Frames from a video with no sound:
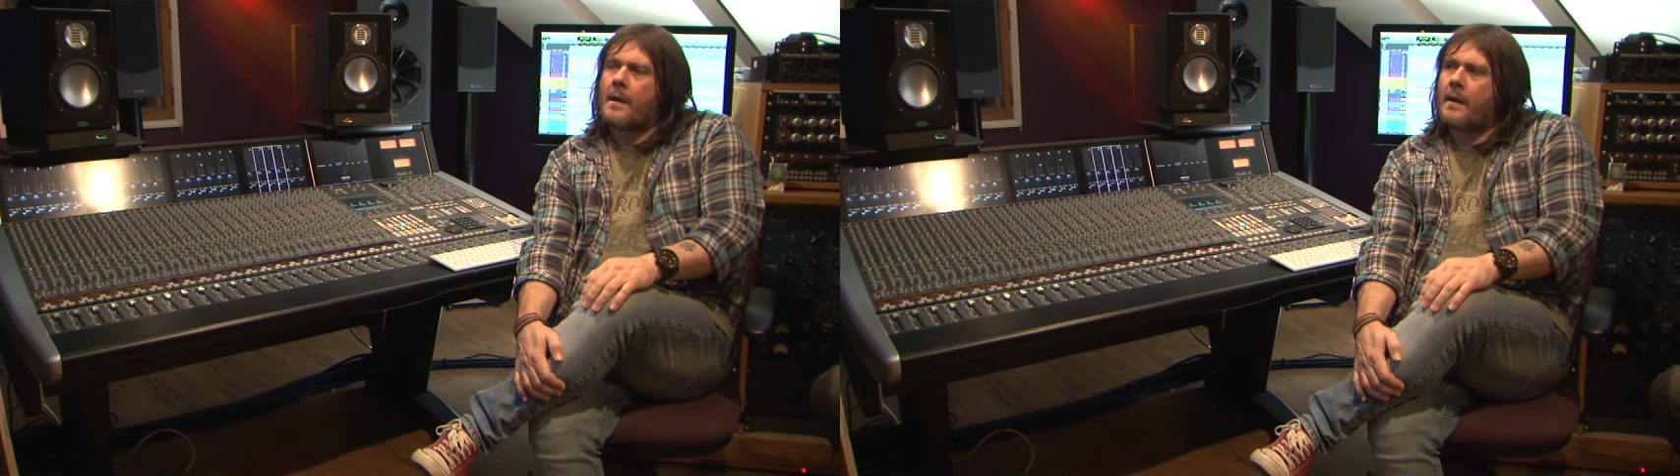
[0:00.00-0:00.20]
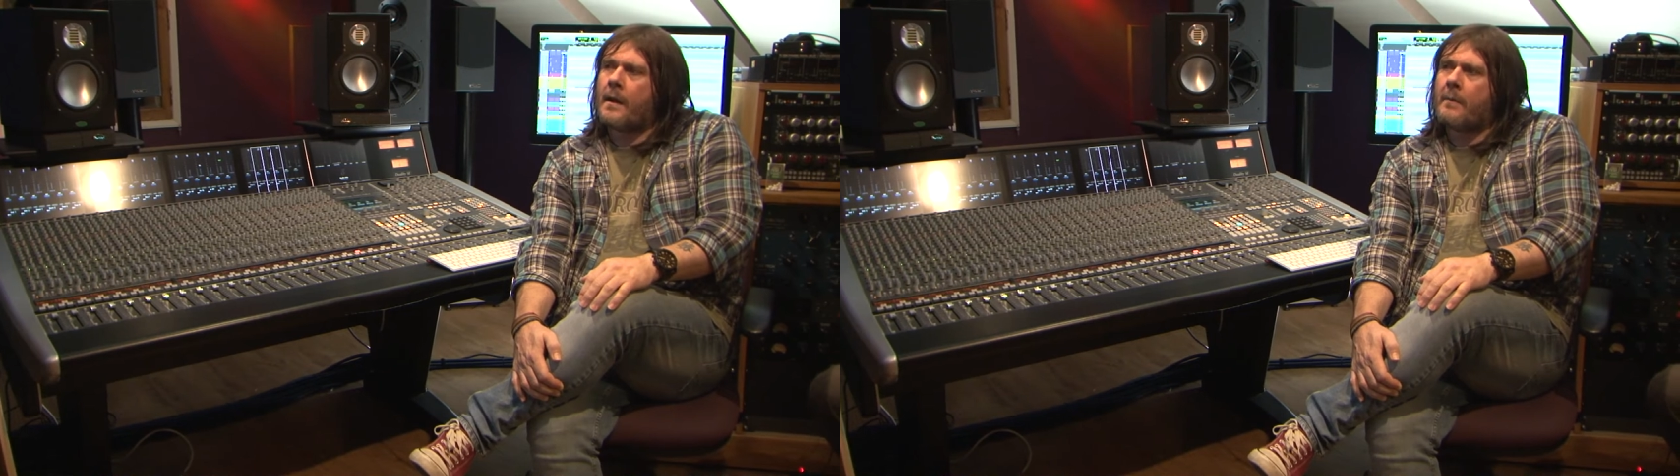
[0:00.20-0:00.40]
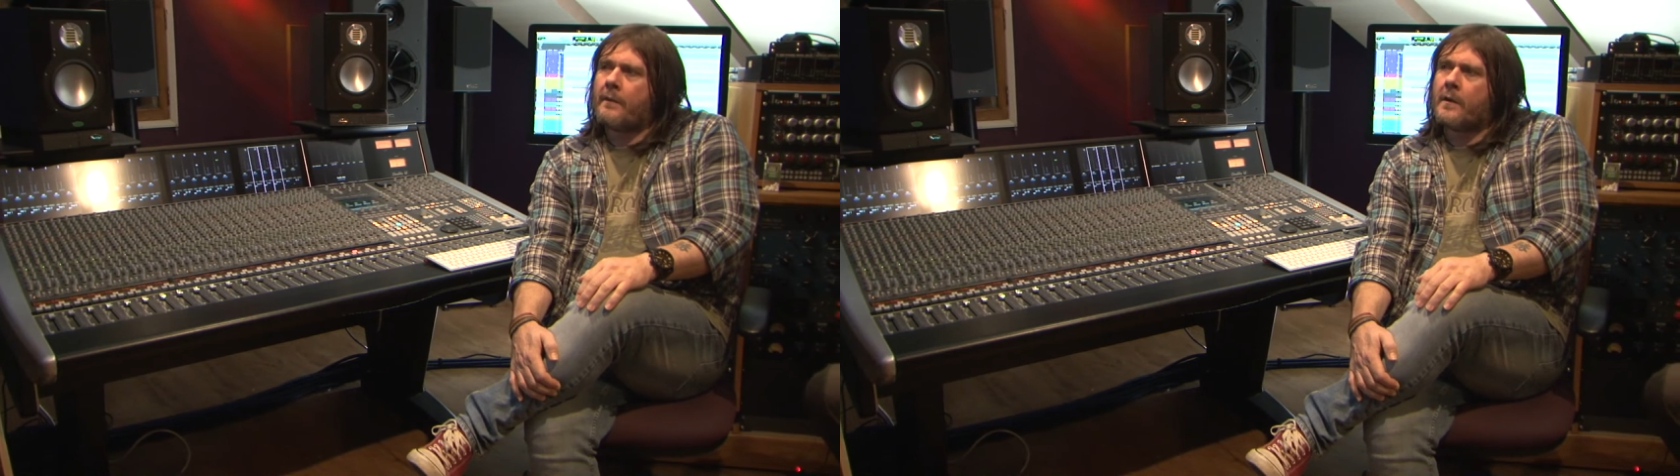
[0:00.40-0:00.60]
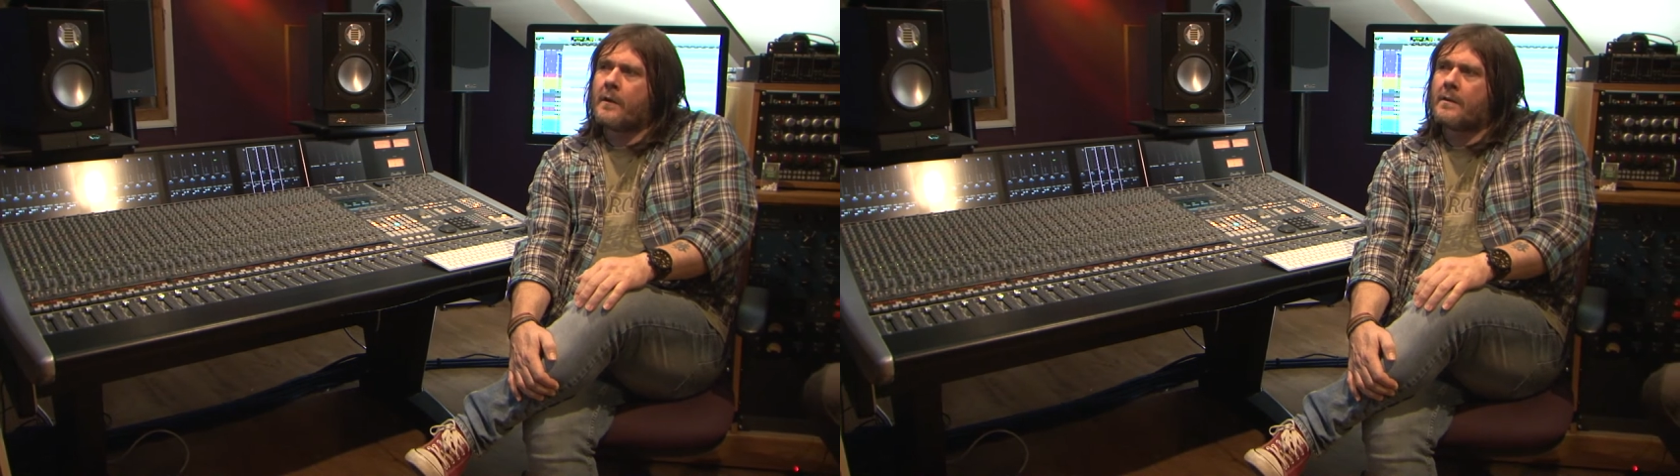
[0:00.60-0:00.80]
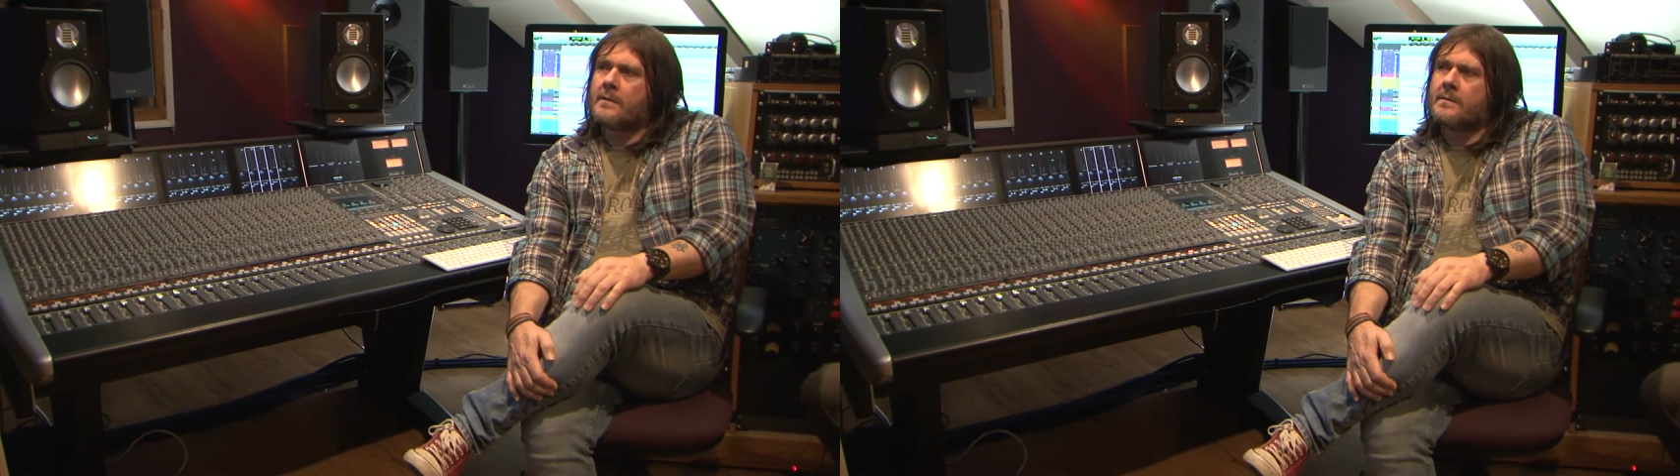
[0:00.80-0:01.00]
have
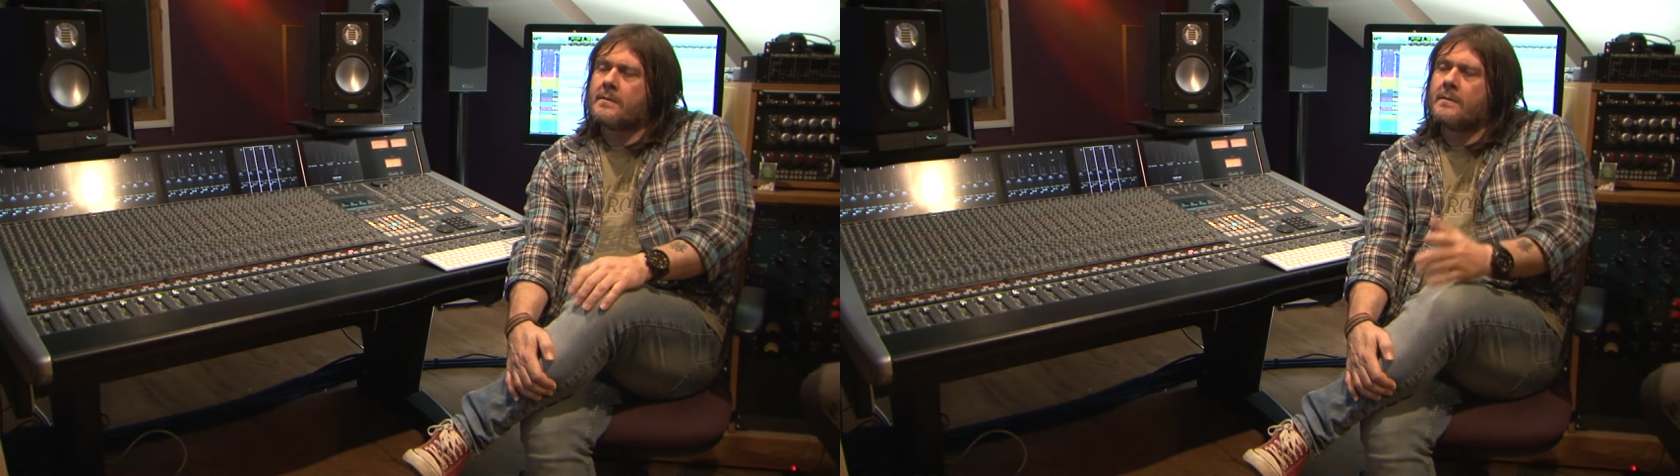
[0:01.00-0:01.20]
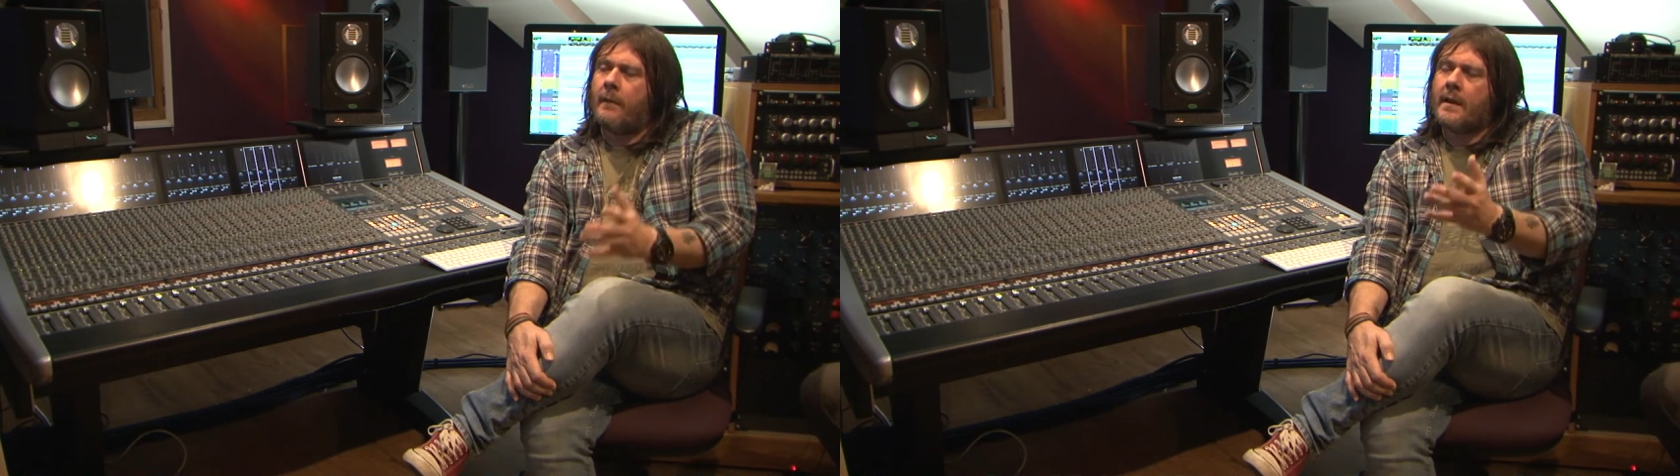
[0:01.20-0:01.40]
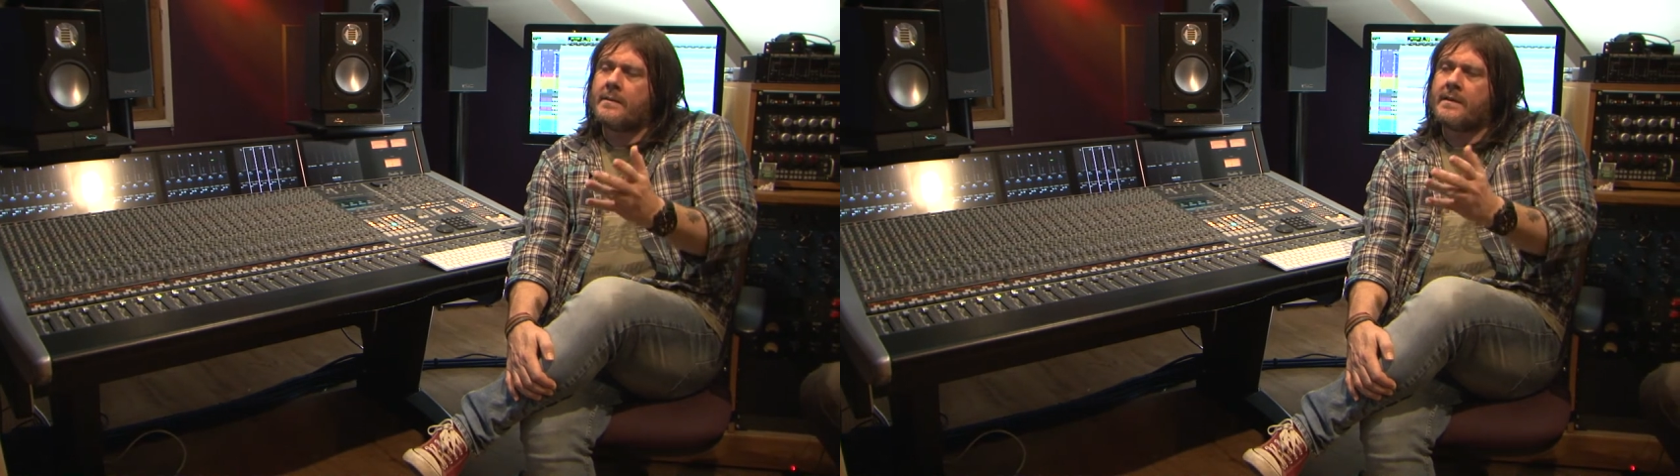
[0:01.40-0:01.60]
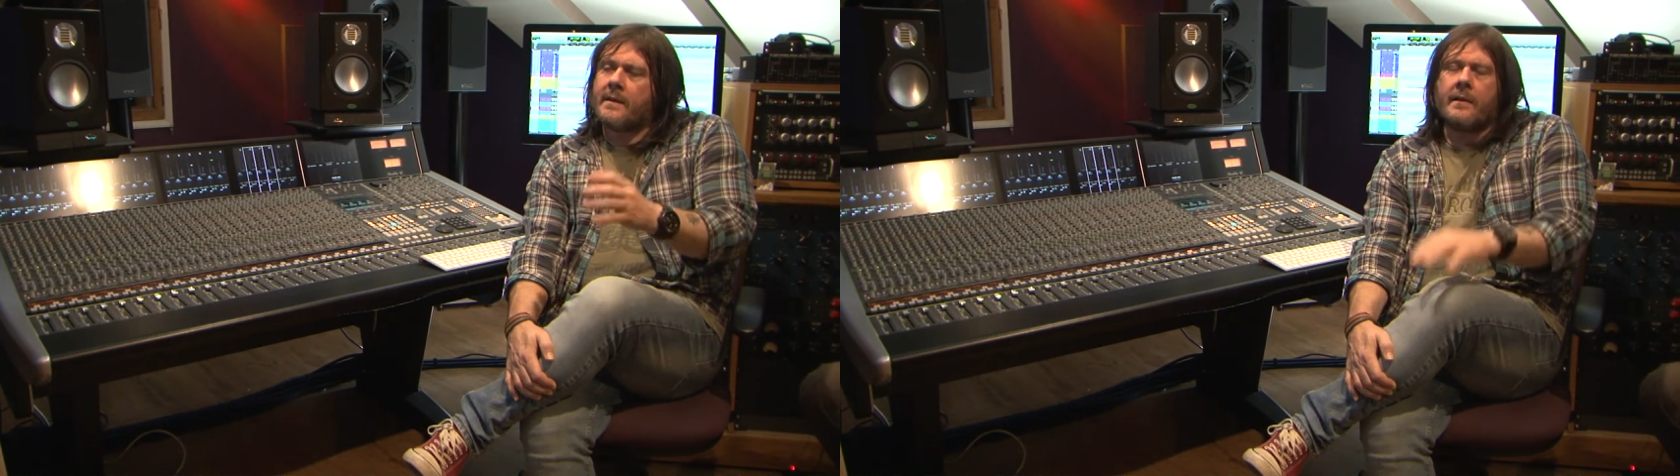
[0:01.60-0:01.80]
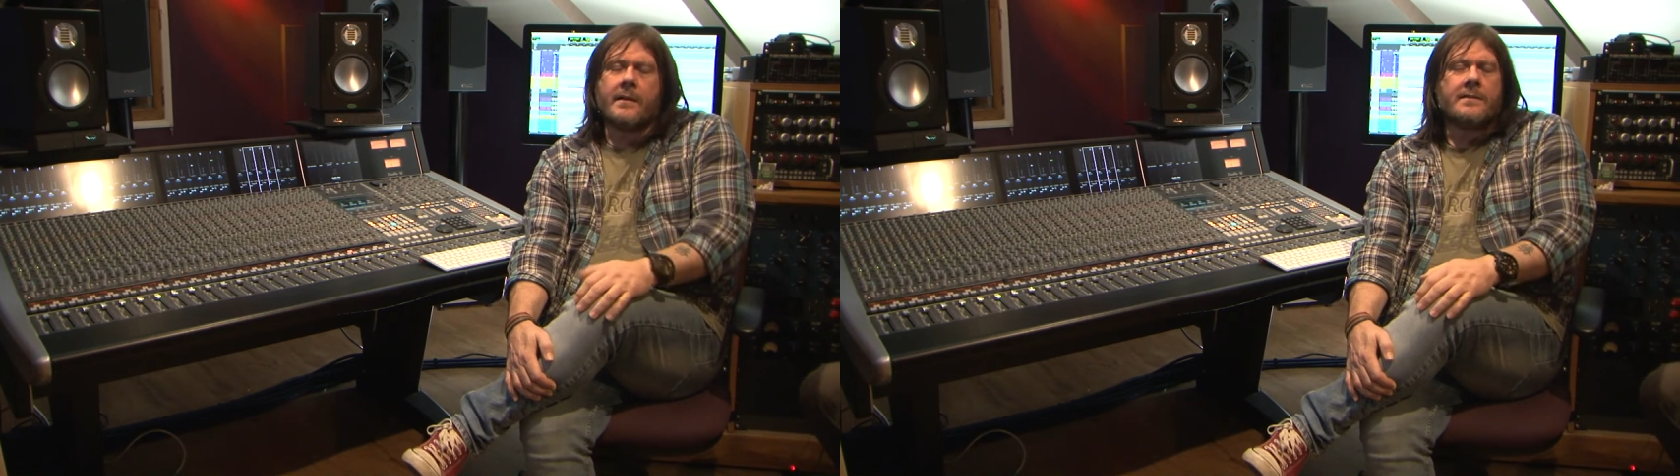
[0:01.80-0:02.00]
got a
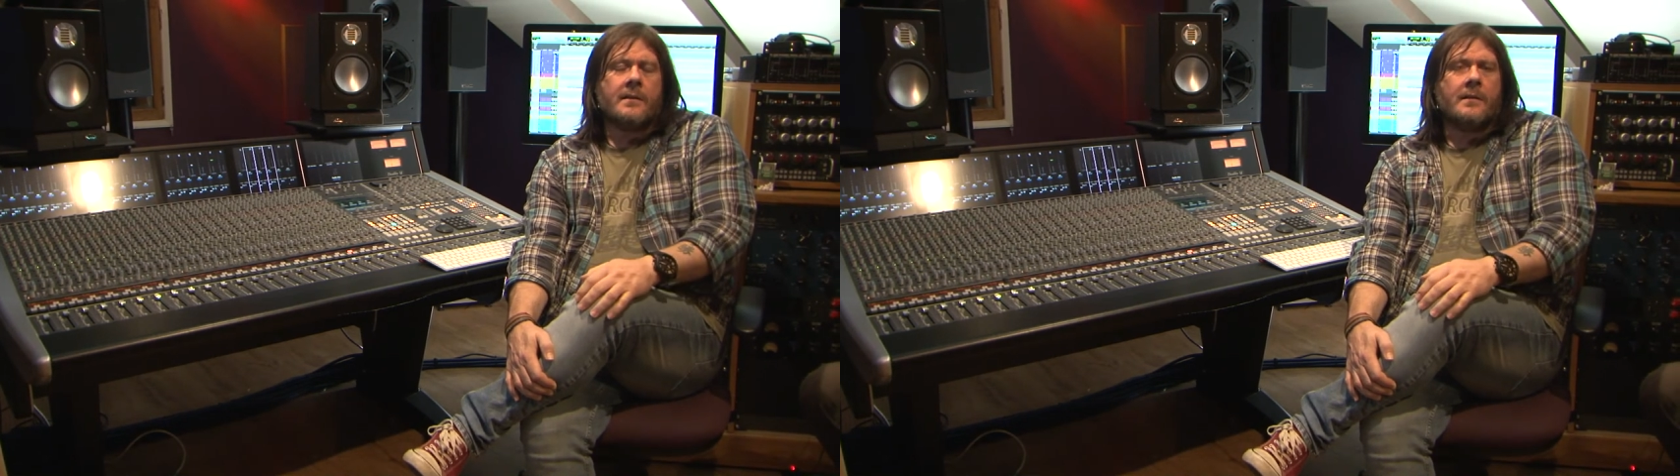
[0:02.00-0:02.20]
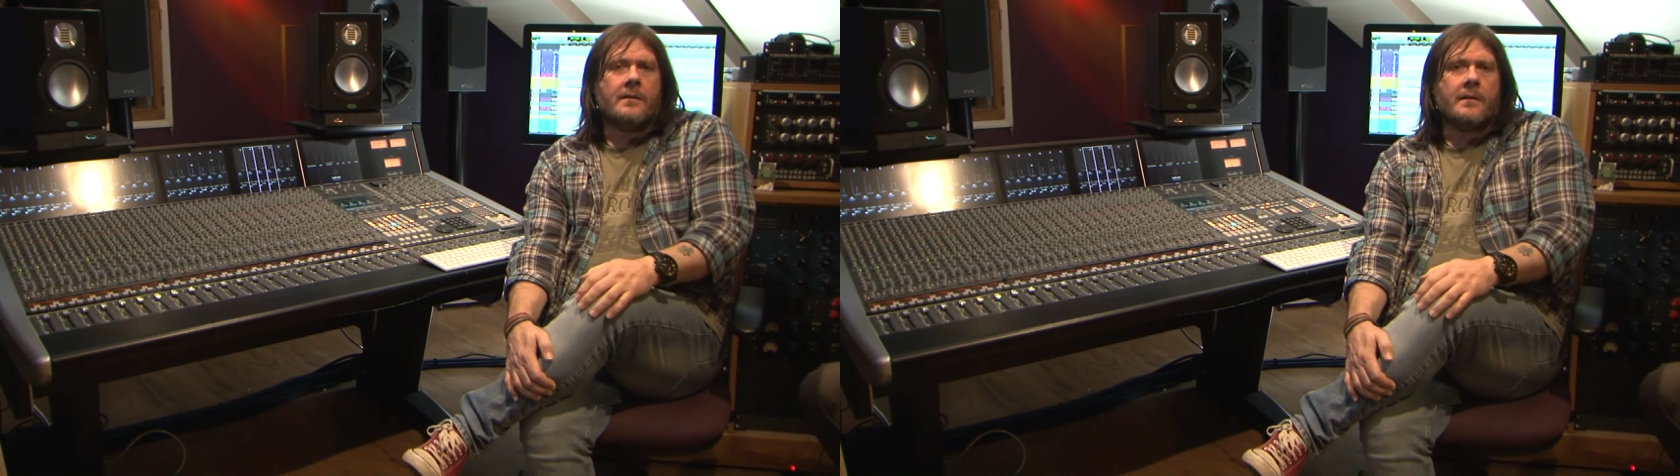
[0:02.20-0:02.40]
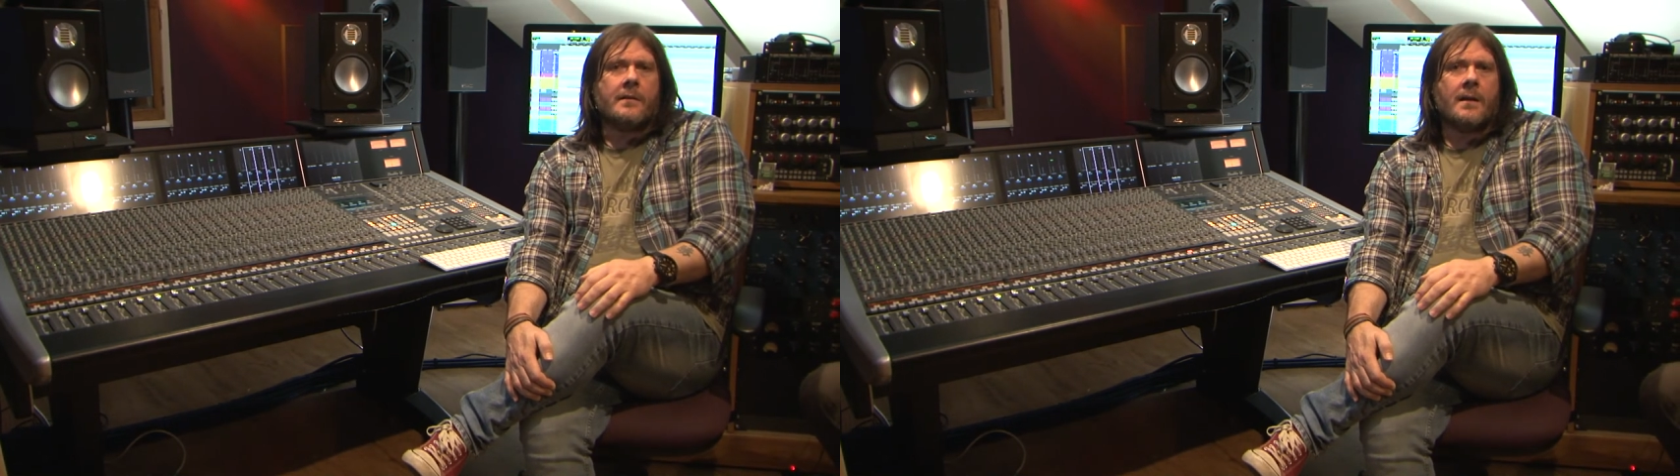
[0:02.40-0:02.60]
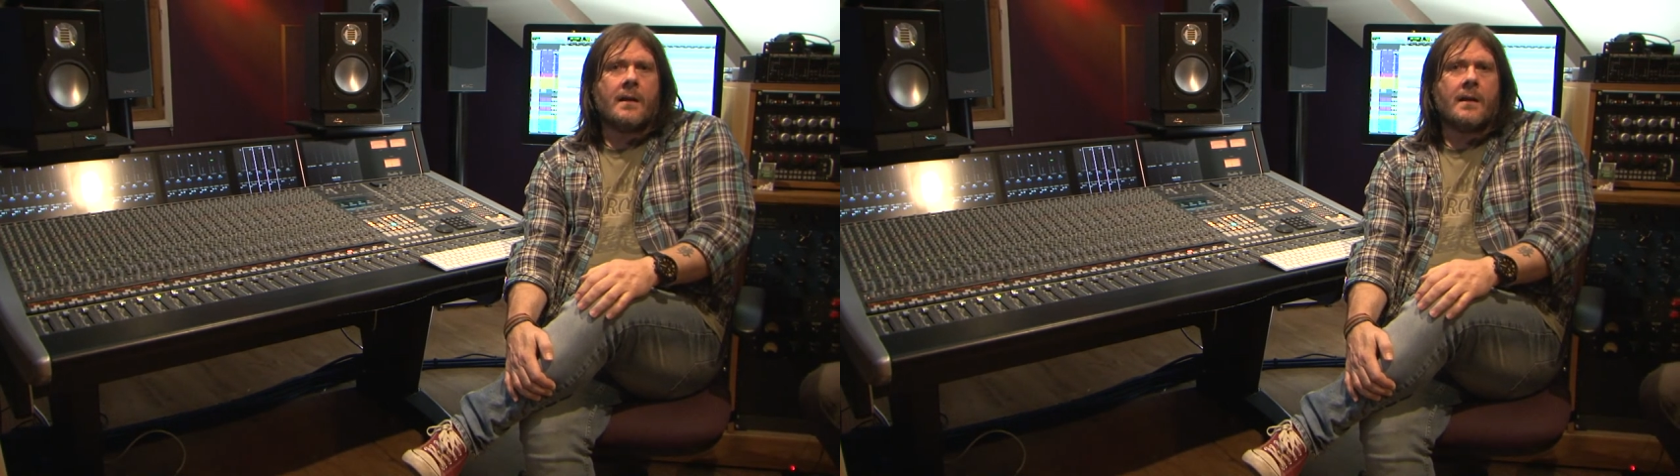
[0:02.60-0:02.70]
DI guitar on,